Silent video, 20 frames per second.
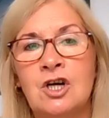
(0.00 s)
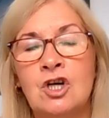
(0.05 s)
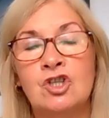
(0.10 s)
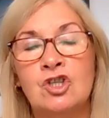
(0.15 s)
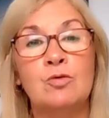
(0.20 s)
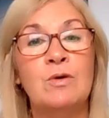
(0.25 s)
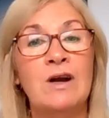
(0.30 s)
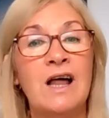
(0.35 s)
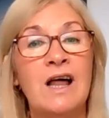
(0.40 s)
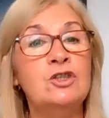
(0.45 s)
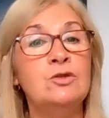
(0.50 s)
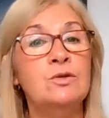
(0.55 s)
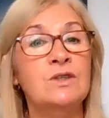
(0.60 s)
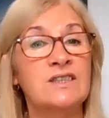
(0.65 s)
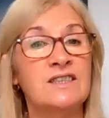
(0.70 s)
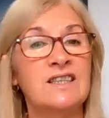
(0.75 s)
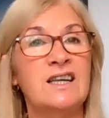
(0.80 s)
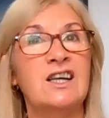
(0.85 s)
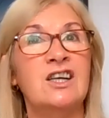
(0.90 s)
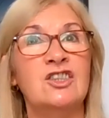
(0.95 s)
So when I do a
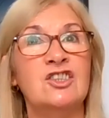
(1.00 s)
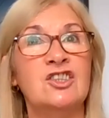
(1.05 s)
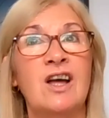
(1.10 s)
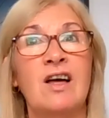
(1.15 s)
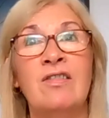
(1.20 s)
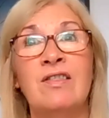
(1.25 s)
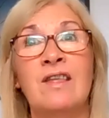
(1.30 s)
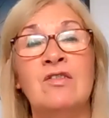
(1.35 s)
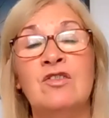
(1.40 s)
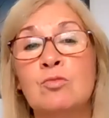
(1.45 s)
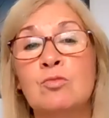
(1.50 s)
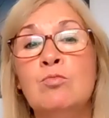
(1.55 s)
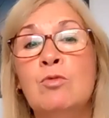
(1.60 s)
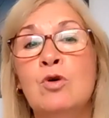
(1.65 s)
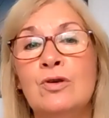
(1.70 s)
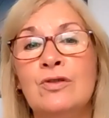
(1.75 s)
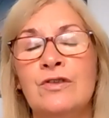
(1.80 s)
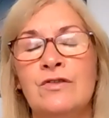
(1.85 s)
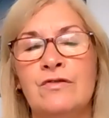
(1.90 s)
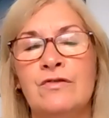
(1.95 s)
search, there's
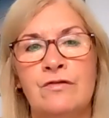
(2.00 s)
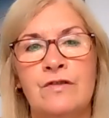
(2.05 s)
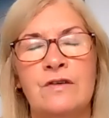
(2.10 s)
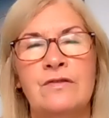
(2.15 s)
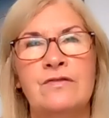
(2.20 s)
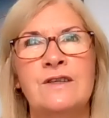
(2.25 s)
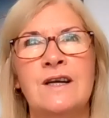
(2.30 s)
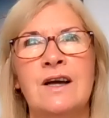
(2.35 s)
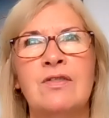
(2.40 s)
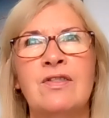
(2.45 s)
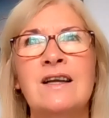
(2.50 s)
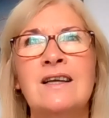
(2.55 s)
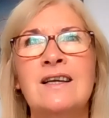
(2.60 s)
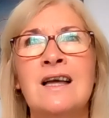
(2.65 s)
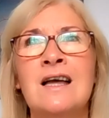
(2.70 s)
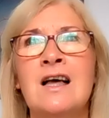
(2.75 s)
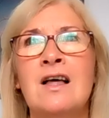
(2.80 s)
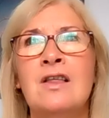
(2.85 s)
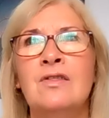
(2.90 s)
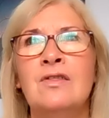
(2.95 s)
more than 50. I think
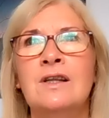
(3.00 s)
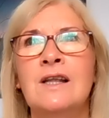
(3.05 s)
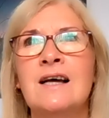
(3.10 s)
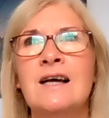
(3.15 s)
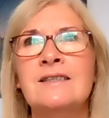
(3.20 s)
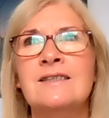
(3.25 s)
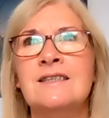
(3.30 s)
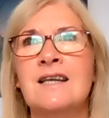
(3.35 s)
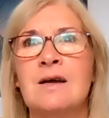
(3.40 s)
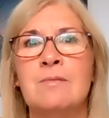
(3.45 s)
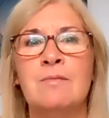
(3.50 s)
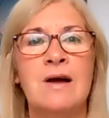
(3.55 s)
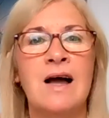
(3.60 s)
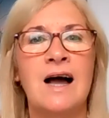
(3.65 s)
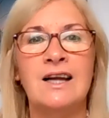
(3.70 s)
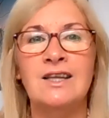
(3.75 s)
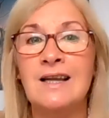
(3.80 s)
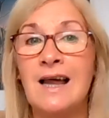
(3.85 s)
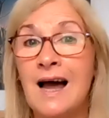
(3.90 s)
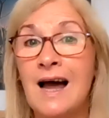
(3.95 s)
the last time
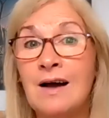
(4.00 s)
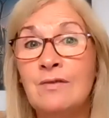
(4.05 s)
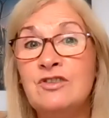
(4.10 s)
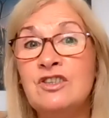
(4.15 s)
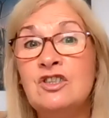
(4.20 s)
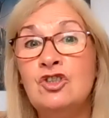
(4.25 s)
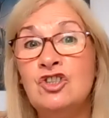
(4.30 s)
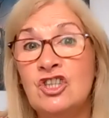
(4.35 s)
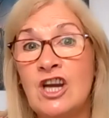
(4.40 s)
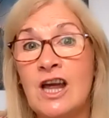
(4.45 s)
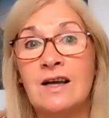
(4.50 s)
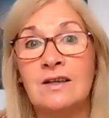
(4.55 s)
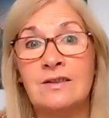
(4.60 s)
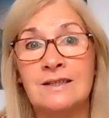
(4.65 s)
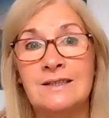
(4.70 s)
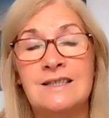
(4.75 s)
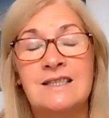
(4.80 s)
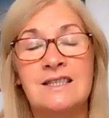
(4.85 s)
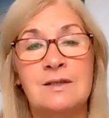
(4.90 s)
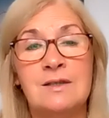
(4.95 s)
I have to check the
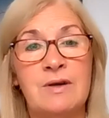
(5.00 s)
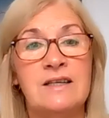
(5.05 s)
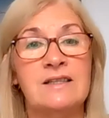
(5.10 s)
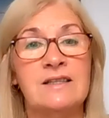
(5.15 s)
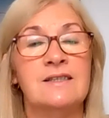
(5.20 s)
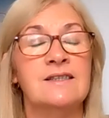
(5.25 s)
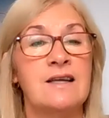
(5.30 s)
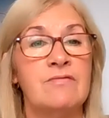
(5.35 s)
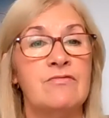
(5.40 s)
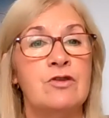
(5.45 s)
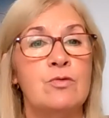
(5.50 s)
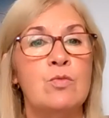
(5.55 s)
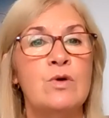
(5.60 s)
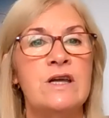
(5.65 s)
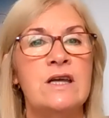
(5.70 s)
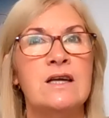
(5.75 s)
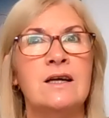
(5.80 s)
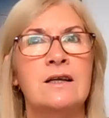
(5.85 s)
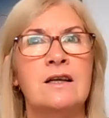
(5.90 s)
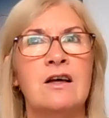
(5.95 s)
databases every
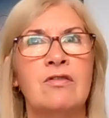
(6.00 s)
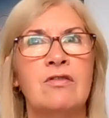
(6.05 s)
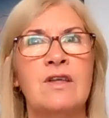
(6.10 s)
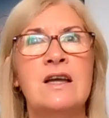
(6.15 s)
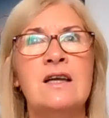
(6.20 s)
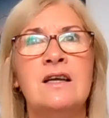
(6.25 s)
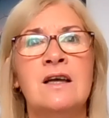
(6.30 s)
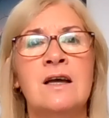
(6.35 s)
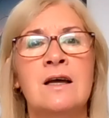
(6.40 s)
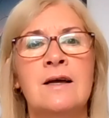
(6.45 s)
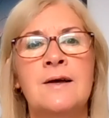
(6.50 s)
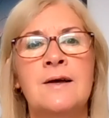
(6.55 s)
week, and I think